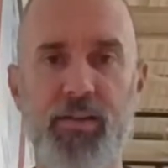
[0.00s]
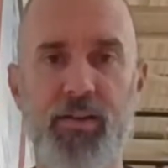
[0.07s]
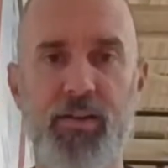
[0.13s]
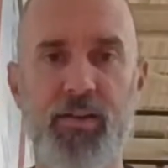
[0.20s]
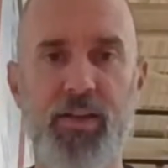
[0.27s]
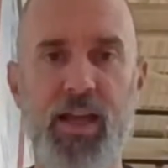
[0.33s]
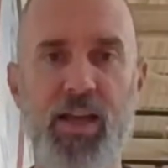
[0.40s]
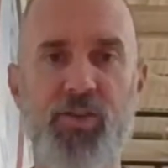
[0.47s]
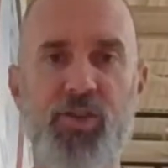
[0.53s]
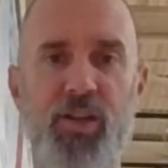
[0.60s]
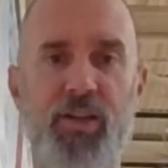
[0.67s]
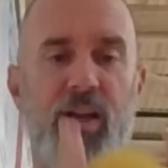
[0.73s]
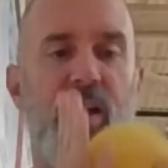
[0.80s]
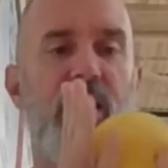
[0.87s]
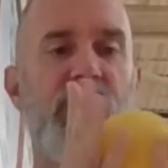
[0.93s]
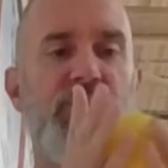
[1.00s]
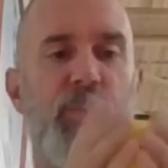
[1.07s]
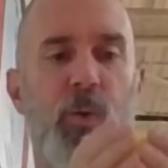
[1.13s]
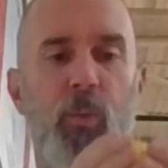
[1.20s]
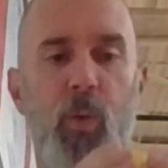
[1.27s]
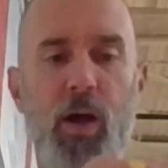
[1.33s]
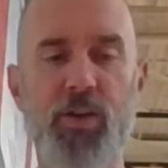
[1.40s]
catch it. So
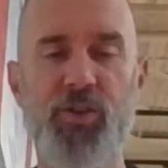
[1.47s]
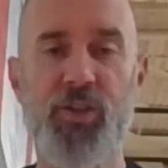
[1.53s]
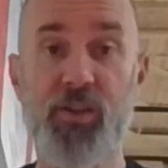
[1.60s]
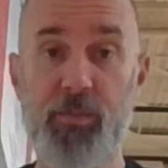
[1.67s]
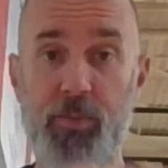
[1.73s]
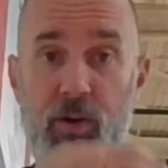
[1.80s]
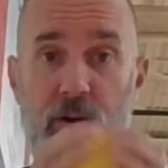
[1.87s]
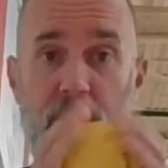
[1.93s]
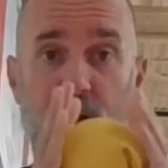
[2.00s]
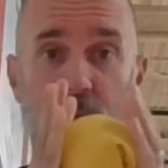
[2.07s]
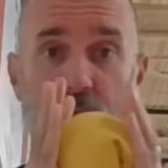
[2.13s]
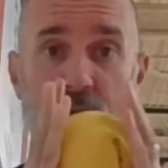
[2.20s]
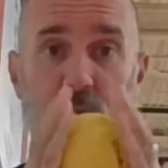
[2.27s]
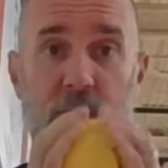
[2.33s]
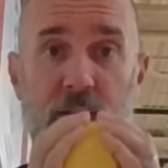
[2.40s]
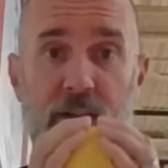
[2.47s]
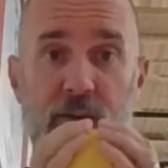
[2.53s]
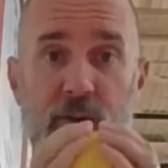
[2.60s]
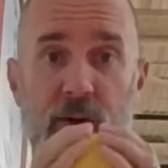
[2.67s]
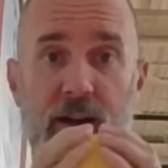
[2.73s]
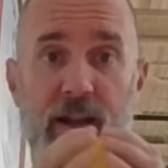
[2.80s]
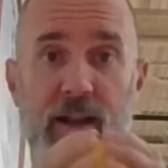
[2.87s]
we're watching the ball all the way into
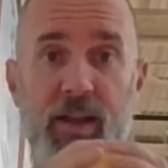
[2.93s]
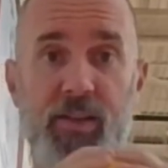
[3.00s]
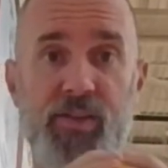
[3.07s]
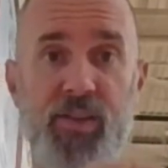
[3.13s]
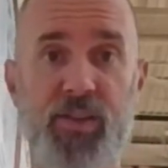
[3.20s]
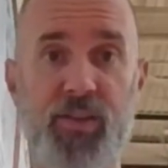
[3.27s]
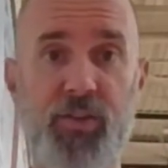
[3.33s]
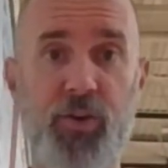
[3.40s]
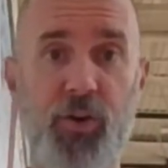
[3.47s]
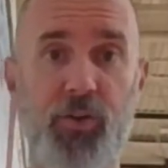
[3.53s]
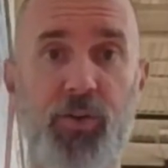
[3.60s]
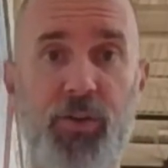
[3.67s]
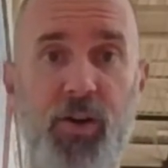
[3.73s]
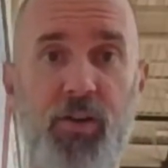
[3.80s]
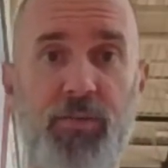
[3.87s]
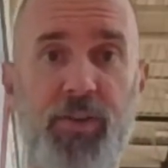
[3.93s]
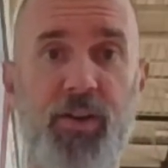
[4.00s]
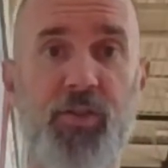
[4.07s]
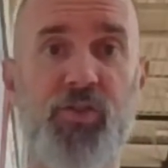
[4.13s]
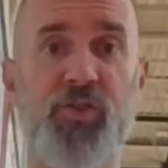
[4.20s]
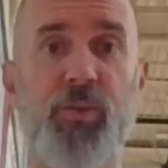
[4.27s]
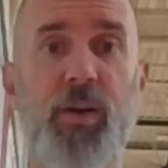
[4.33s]
our hands and then curling our
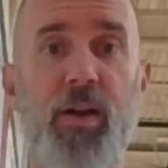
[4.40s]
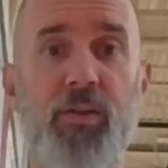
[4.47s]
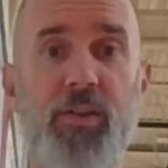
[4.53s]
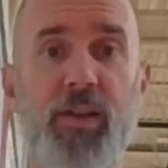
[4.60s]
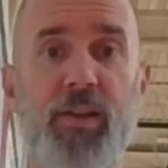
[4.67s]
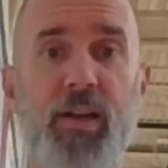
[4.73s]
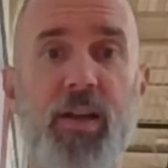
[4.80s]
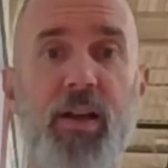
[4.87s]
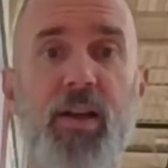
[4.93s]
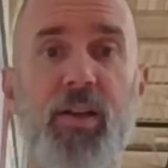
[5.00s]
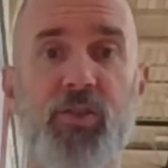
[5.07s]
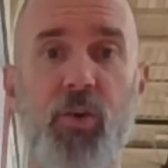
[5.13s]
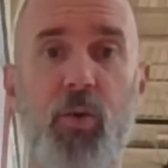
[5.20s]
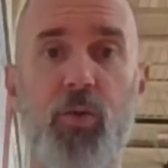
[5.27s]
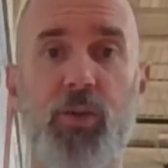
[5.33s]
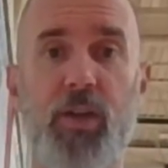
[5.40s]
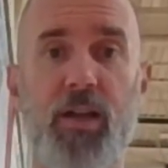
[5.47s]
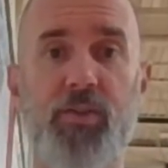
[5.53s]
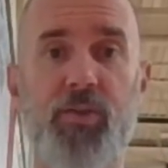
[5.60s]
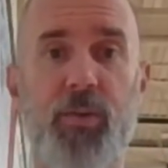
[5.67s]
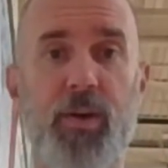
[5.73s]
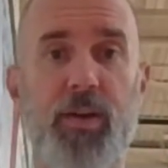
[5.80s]
fingers around it to hold on
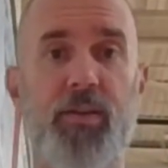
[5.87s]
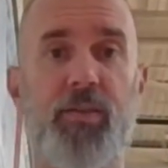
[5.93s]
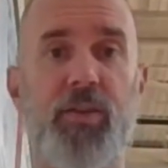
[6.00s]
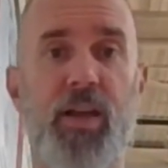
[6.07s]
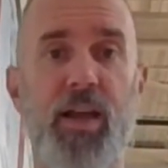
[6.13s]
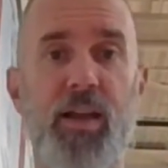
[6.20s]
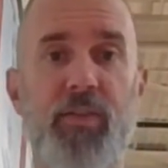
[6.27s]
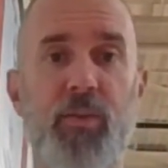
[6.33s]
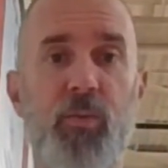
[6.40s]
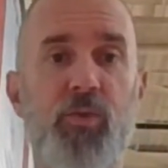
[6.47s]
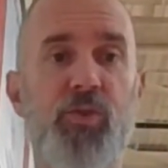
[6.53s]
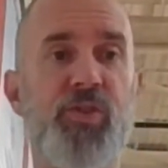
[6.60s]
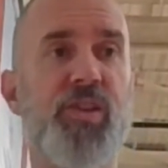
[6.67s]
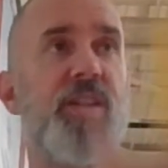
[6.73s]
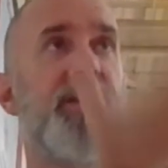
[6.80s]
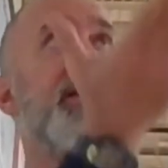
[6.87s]
to it. Okay, and then we're just going to keep